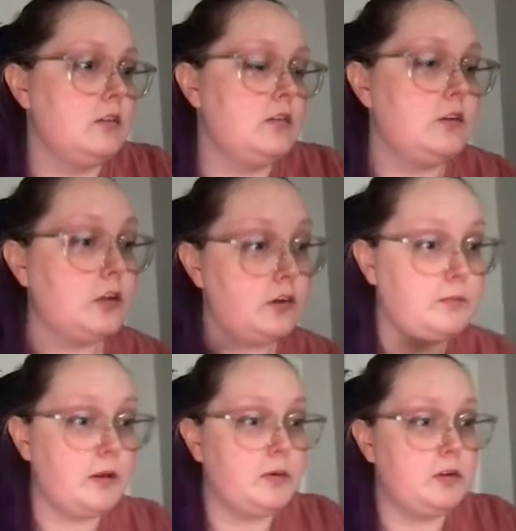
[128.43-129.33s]
Sorry,
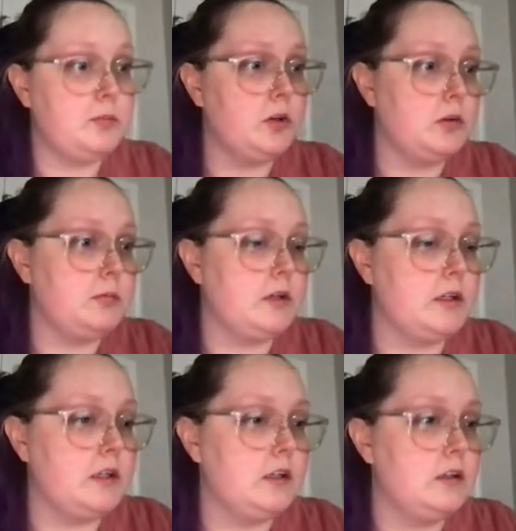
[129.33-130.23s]
I wanted to pull up my
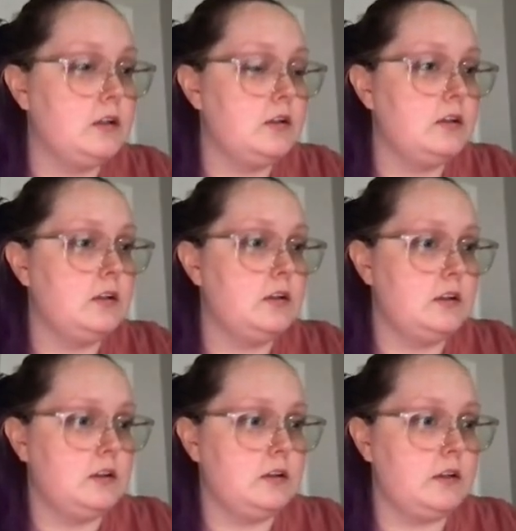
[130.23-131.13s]

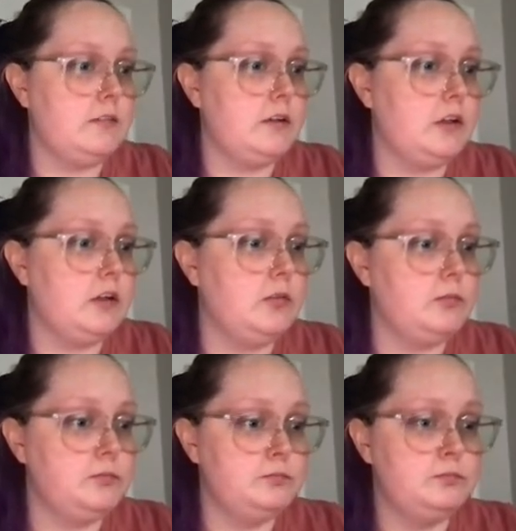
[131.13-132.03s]
live video
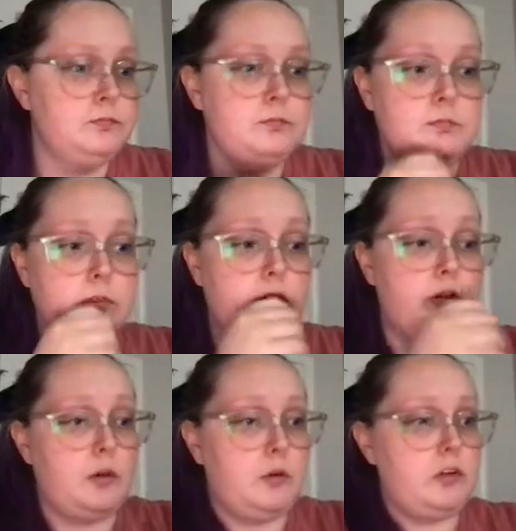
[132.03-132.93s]
so I
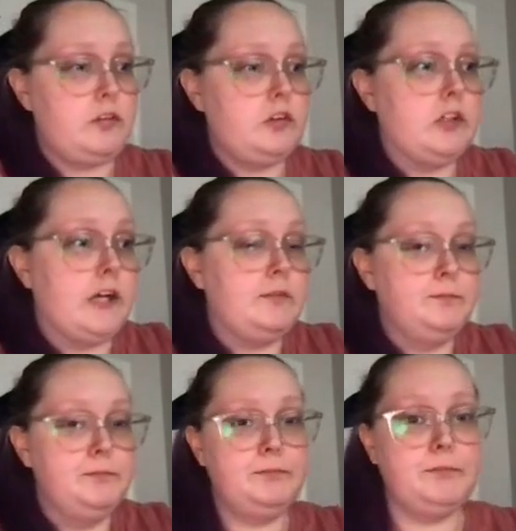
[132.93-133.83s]
can watch the chat.
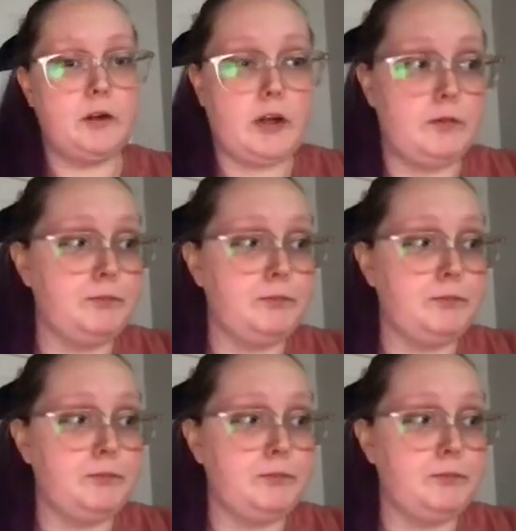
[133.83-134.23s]
Okay.